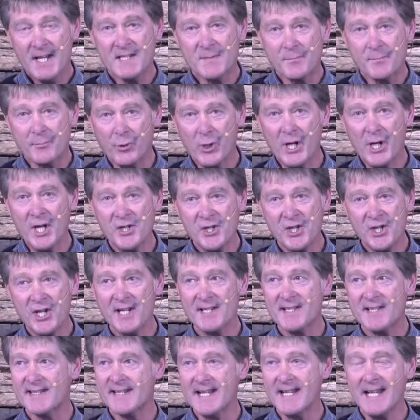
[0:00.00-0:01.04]
His
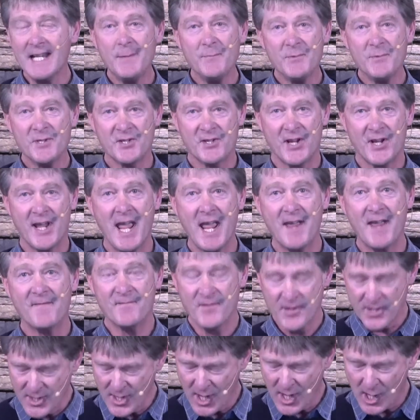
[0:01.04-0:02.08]
preaching seemed to
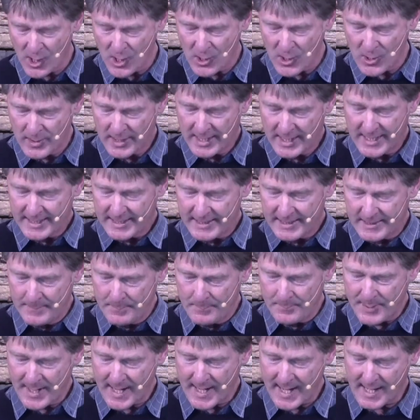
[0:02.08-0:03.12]
have no
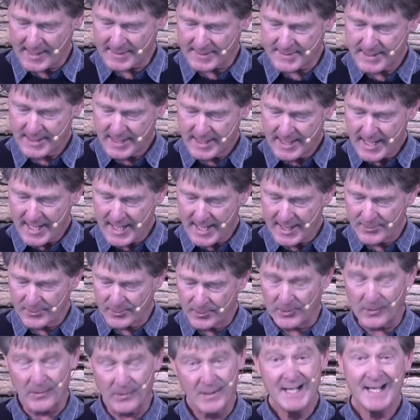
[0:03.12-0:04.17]
impact at
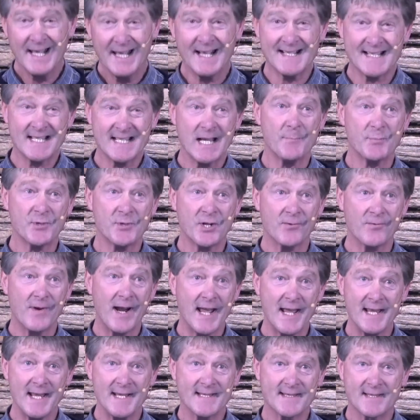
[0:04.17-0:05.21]
all, except to
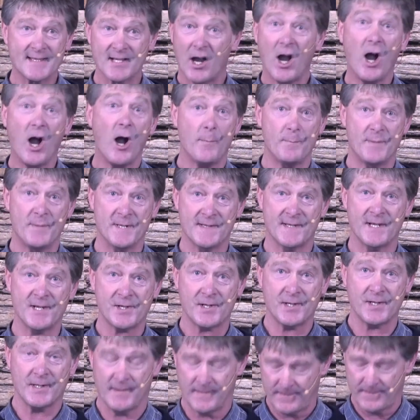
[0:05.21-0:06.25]
raise
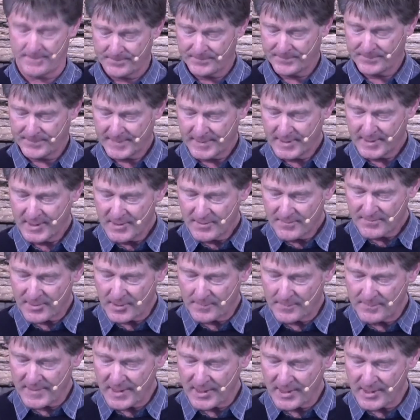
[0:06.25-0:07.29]
opposition
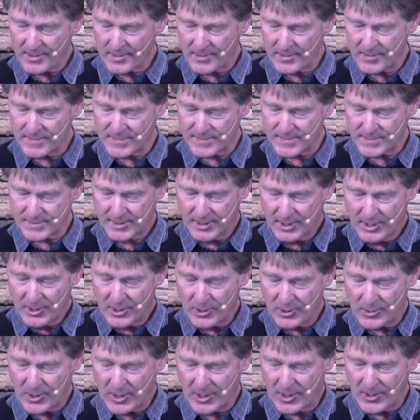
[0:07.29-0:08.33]
from those
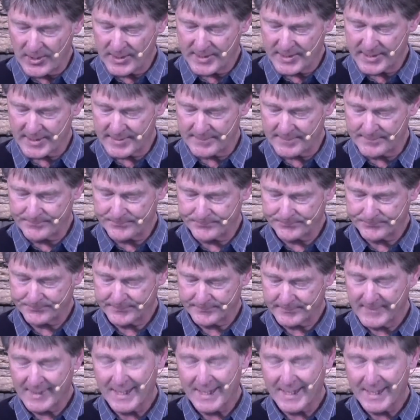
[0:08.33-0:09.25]
who heard him.